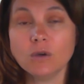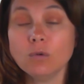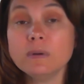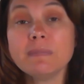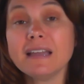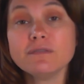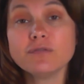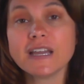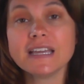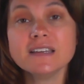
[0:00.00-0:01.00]
We might
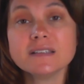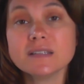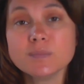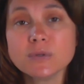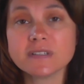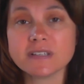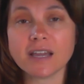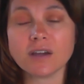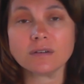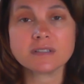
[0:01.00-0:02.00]
find simple
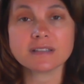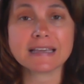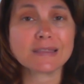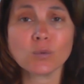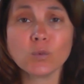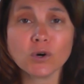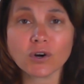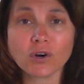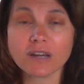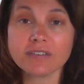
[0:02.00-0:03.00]
sounds like the
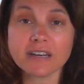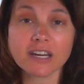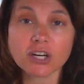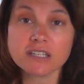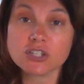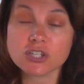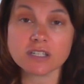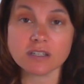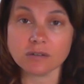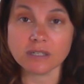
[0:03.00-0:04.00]
whir of an air
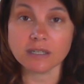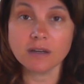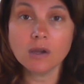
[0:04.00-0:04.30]
conditioning unit